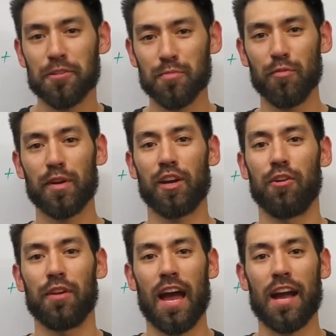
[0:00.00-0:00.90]
Movement
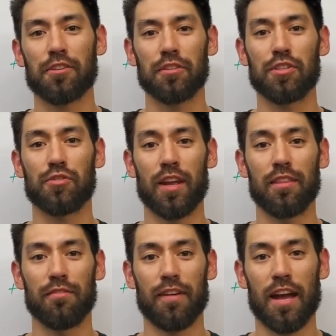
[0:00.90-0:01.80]
Code actually train
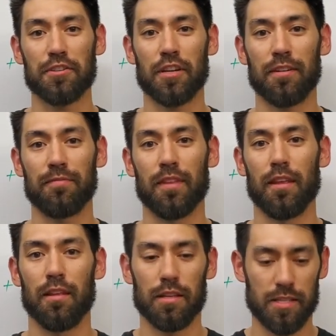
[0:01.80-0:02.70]
the fascia?
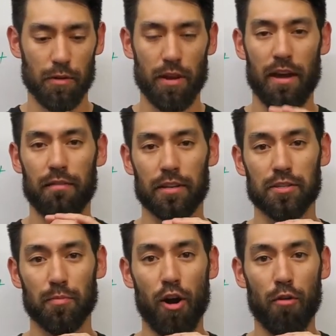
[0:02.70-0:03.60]
Let's say we have a
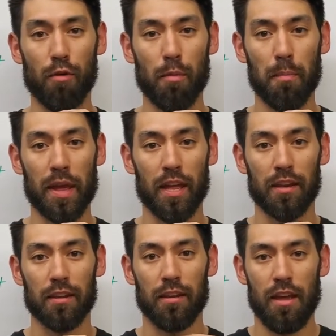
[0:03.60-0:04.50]
small rubber band.
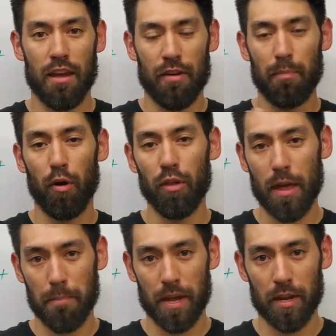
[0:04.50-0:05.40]
If I pull
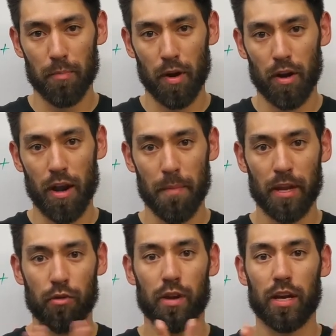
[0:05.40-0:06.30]
that band apart, I
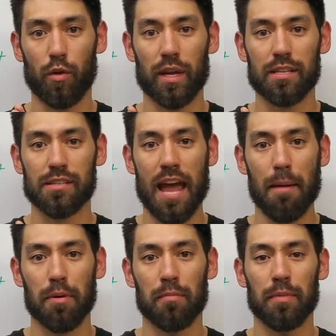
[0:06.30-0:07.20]
might create a quick
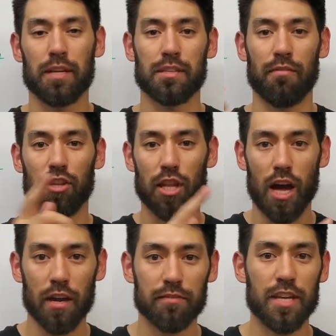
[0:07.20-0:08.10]
snap because I have a
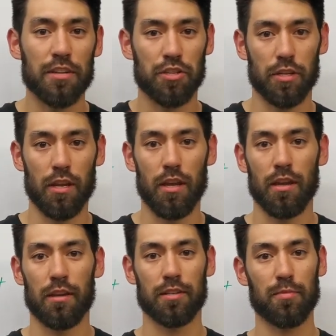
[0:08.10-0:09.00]
lot of tension
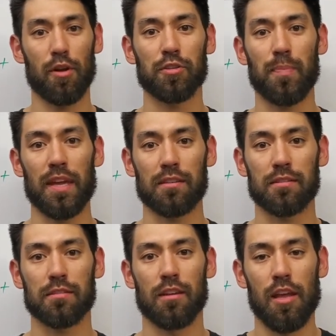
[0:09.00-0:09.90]
in a small
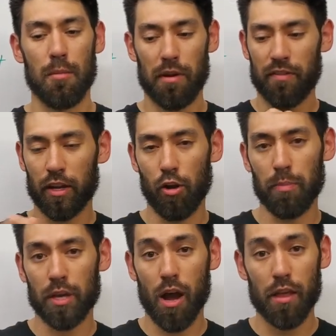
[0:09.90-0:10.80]
space. But if I go
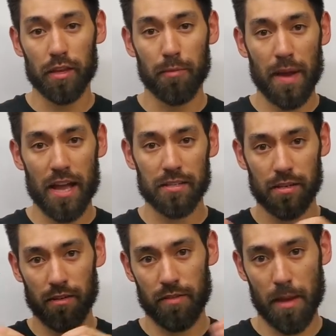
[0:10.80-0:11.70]
beyond the
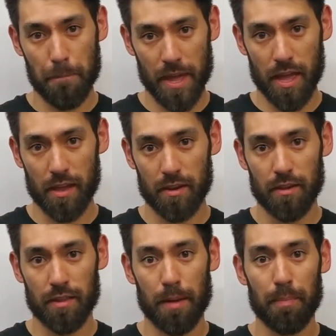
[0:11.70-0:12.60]
capacity of that
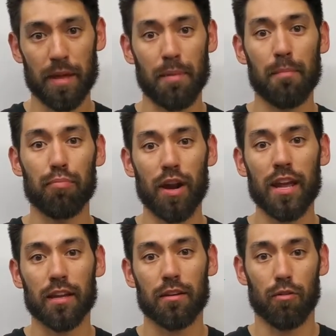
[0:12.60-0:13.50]
band might
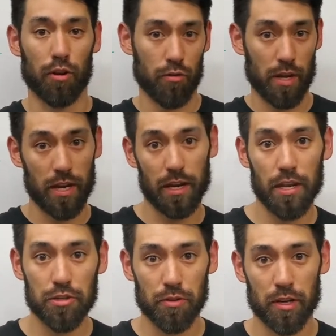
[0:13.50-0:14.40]
break or create an
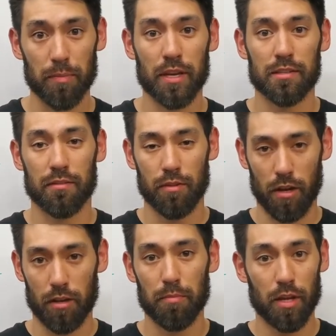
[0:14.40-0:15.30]
injury because I've
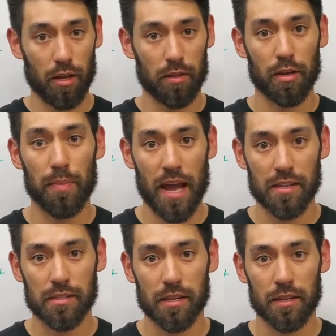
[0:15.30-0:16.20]
gone beyond the
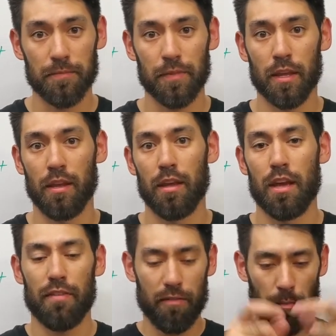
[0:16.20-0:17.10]
capacity.
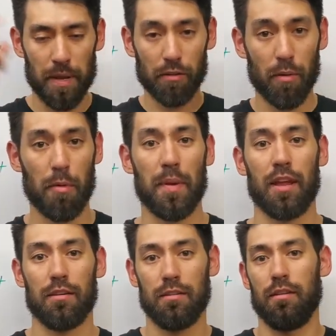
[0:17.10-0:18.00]
If I have a big rubber
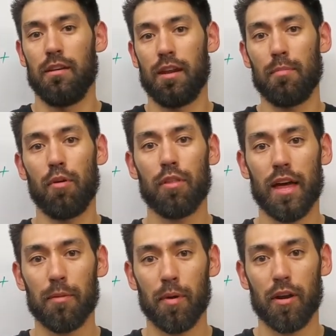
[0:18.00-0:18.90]
band and I pull
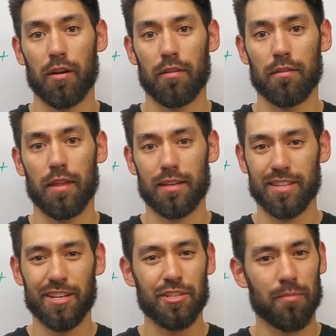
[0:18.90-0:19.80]
that apart, that
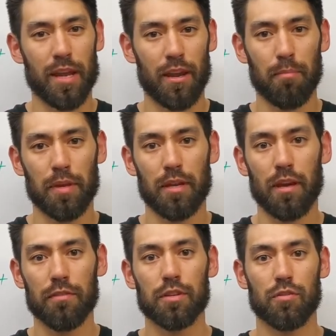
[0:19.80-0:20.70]
tension might not be
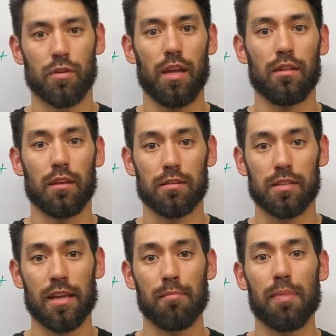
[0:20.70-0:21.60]
enough to create that
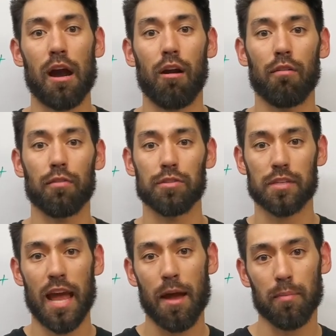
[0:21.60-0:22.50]
same powerful
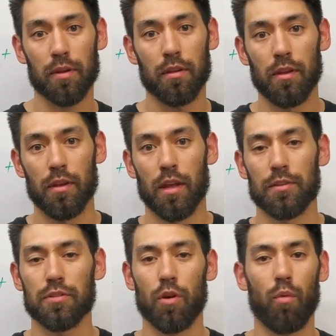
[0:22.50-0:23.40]
snap.
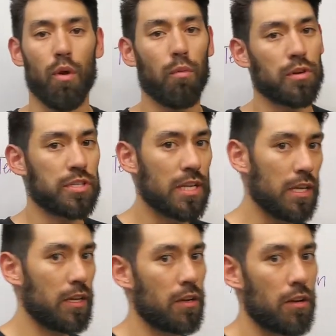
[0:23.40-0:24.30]
And so what we're
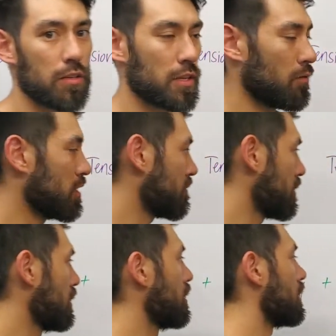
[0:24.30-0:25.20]
seeing here is that we've
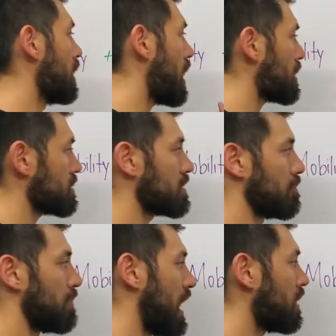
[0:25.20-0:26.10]
lost the
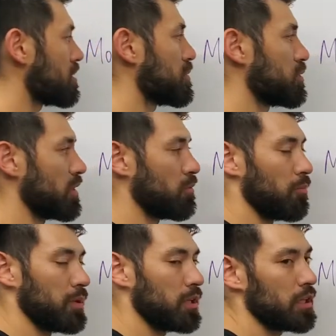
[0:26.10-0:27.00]
balance between
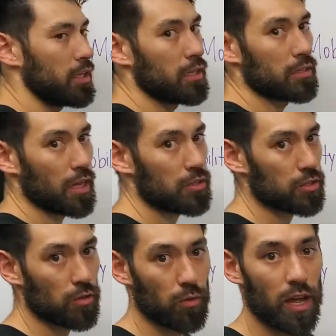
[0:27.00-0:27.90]
mobility and
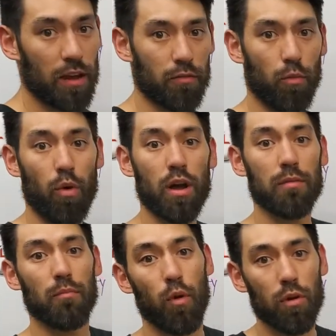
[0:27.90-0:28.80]
tension. We have
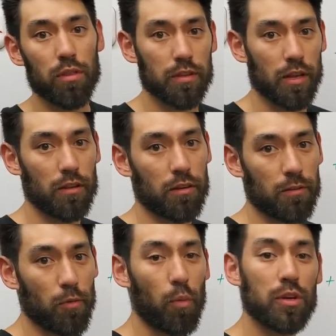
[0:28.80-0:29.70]
one more than the other.
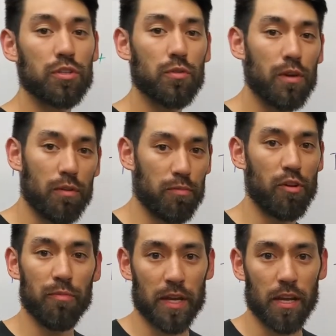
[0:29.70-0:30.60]
What we're doing with
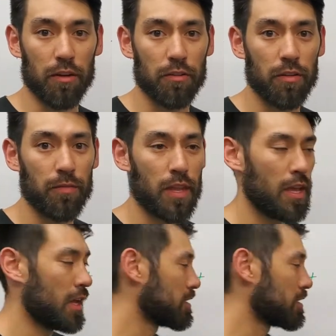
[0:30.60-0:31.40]
movement code is